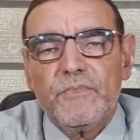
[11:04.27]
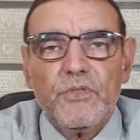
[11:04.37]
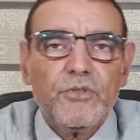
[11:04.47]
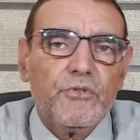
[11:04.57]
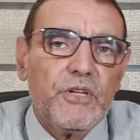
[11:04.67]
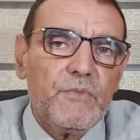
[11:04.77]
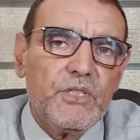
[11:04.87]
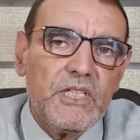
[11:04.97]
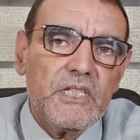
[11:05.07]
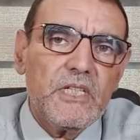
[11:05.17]
autoimmune
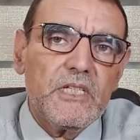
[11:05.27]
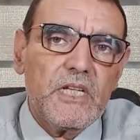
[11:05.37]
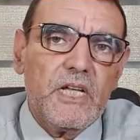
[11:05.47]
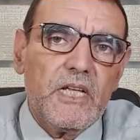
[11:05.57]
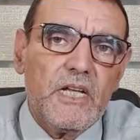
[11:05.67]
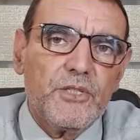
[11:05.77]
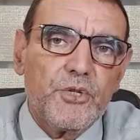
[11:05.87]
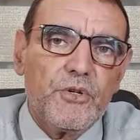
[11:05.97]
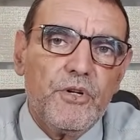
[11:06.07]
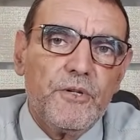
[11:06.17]
disease and
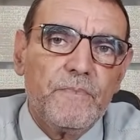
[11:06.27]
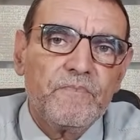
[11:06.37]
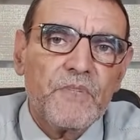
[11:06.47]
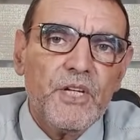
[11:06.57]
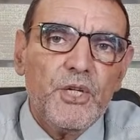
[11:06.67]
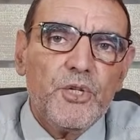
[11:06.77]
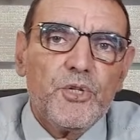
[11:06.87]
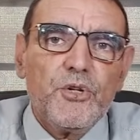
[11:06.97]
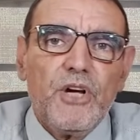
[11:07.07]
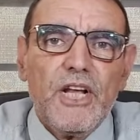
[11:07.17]
so on.
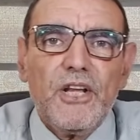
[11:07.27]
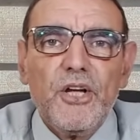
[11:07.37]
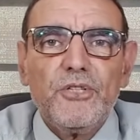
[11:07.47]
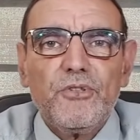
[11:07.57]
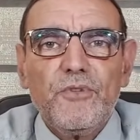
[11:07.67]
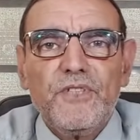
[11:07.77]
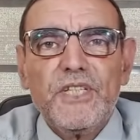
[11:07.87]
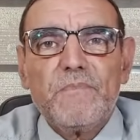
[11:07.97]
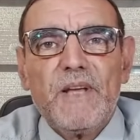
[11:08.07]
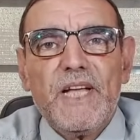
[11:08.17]
So a lot of
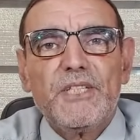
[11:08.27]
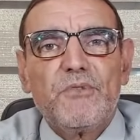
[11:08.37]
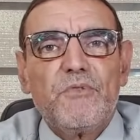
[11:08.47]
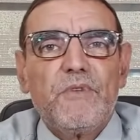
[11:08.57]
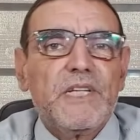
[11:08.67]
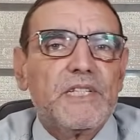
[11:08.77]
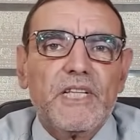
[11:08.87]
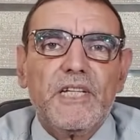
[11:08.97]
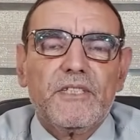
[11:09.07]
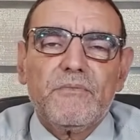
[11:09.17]
these plants we will
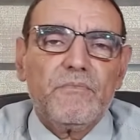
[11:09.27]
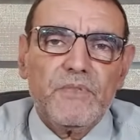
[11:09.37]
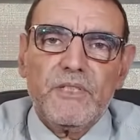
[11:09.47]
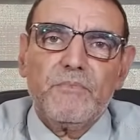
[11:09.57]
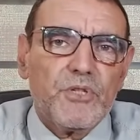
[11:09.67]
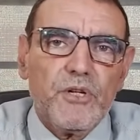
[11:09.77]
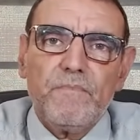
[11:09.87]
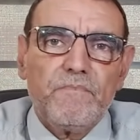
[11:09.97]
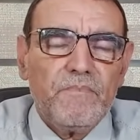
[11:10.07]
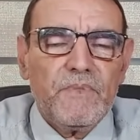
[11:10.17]
start.
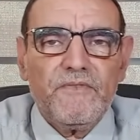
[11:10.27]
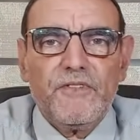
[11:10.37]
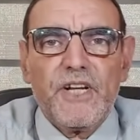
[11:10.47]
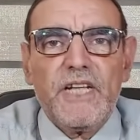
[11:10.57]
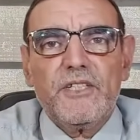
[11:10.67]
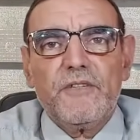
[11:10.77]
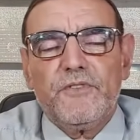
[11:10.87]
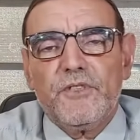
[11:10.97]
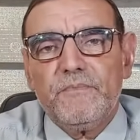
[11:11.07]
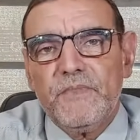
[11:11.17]
The friends
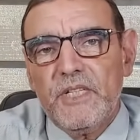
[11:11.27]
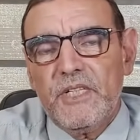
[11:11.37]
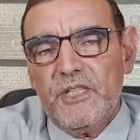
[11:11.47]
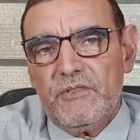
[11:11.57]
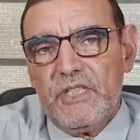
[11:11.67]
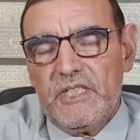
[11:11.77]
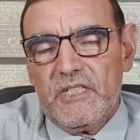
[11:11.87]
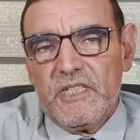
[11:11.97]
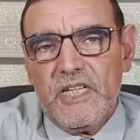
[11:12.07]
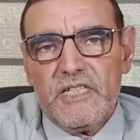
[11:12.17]
from United
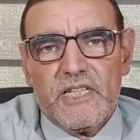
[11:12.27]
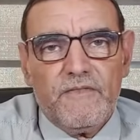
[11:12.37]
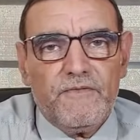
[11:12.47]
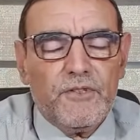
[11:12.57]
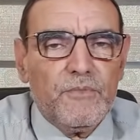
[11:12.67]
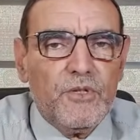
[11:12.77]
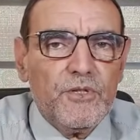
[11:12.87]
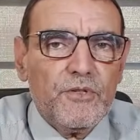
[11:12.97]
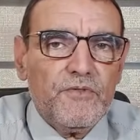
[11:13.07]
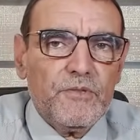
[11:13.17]
States and
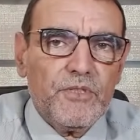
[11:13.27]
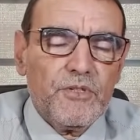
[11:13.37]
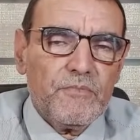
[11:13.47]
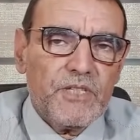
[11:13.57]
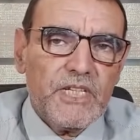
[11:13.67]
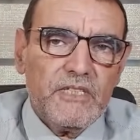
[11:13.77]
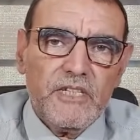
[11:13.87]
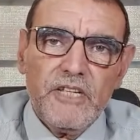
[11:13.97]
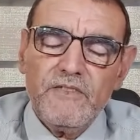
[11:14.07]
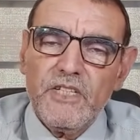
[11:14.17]
also from some
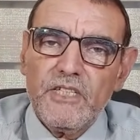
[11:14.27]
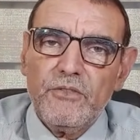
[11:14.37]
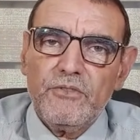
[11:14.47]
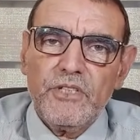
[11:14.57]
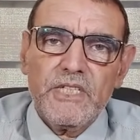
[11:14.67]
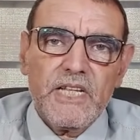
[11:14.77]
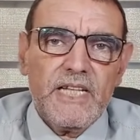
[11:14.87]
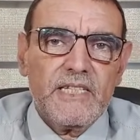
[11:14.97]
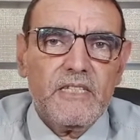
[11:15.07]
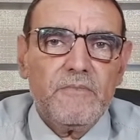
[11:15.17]
Scandinavian countries
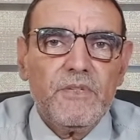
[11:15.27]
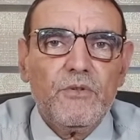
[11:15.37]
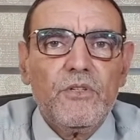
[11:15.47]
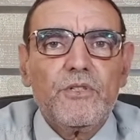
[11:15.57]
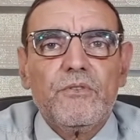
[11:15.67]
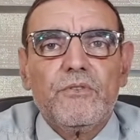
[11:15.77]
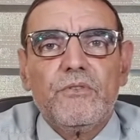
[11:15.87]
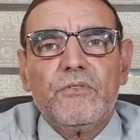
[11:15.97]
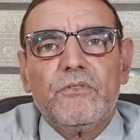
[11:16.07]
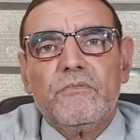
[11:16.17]
asked me also
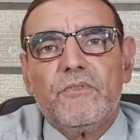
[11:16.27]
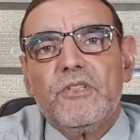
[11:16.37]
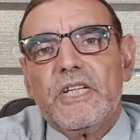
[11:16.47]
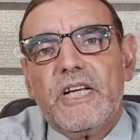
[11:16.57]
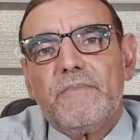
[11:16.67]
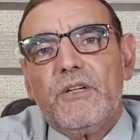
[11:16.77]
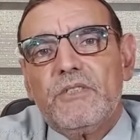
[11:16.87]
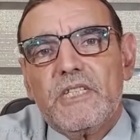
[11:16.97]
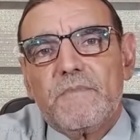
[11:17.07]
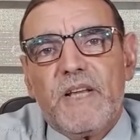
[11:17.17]
to talk about
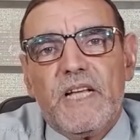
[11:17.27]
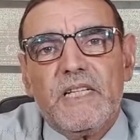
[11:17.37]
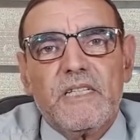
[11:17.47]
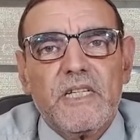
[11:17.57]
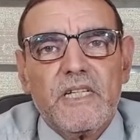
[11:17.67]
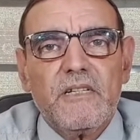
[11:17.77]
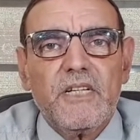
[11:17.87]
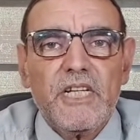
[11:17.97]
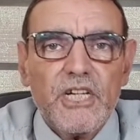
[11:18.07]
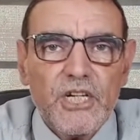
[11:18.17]
these plants
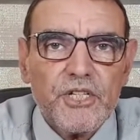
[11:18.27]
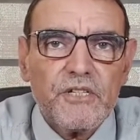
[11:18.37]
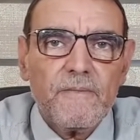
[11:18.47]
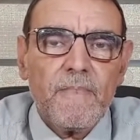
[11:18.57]
in English,